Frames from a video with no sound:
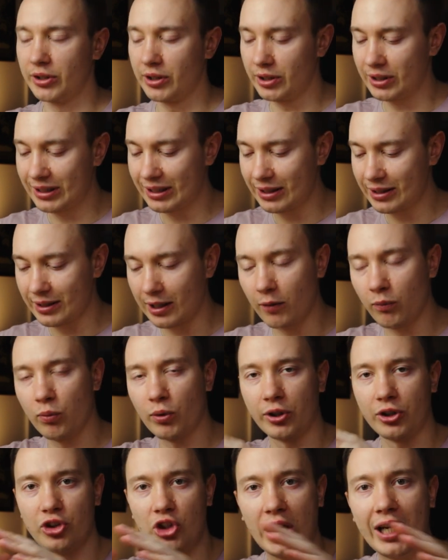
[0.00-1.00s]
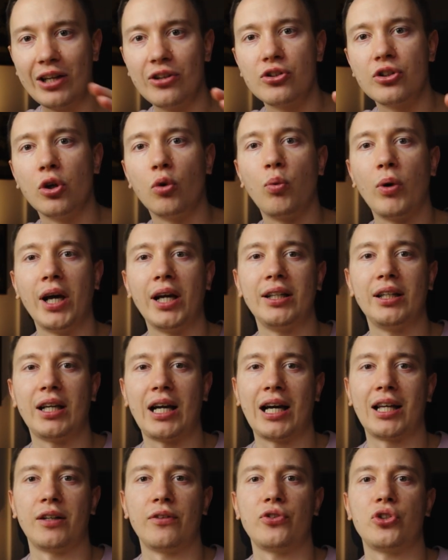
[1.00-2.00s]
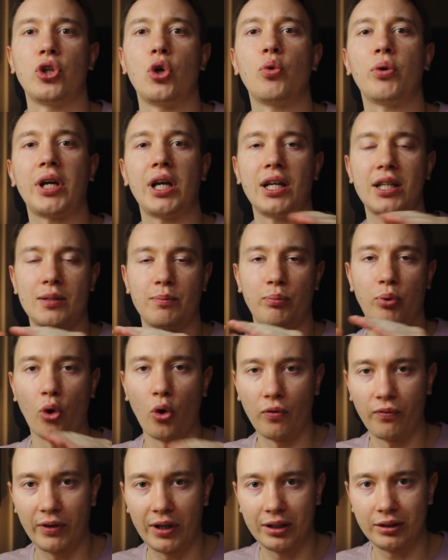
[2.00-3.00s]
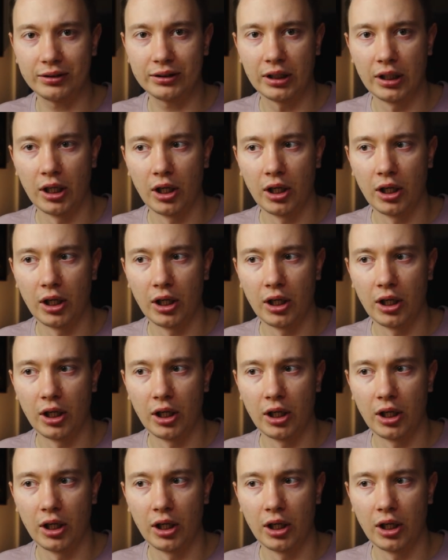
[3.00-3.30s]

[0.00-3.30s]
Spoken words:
Since Upwork changed the way they kind of showcase profiles,